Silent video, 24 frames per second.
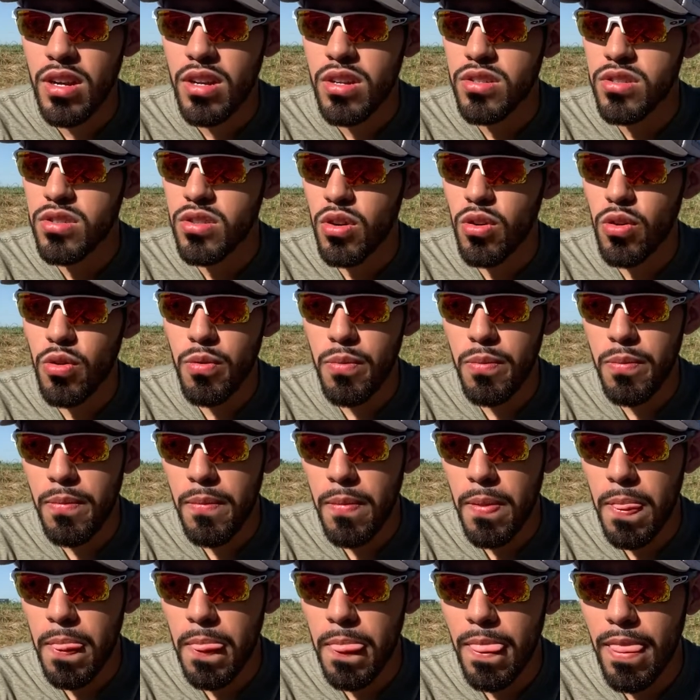So
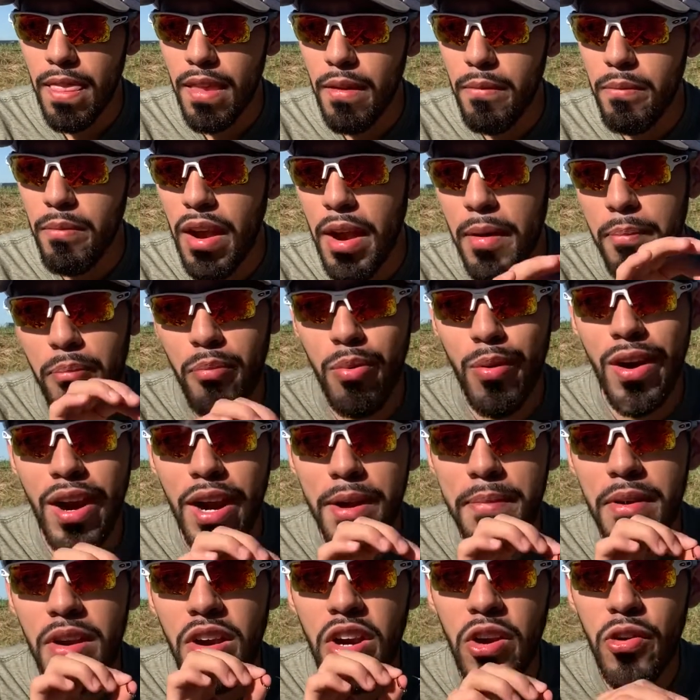my
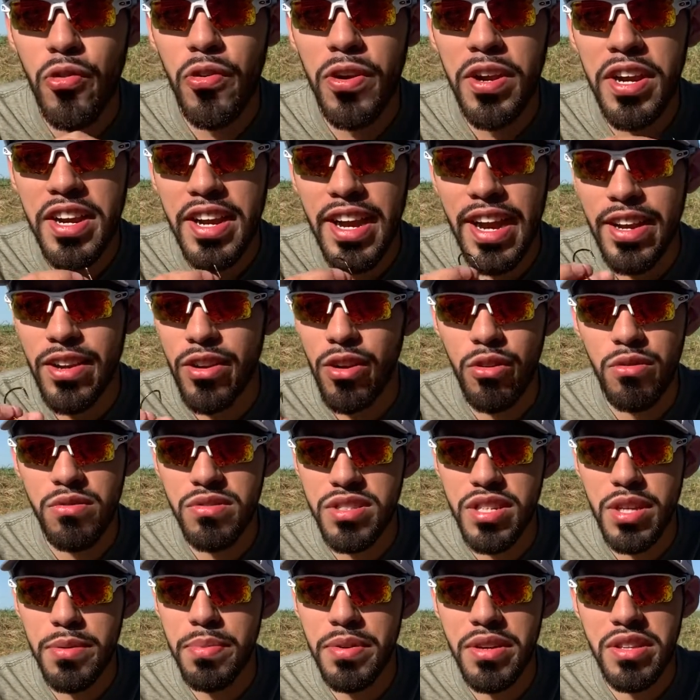primary rig, I don't
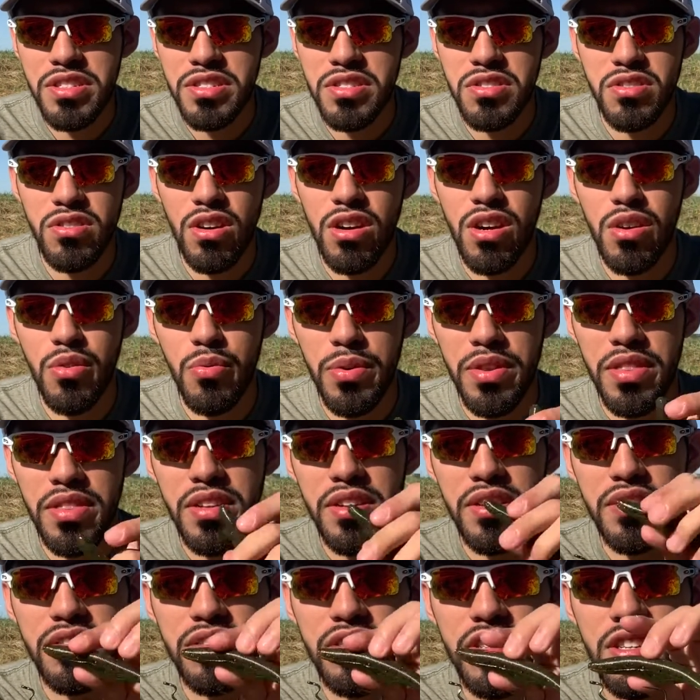typically start with this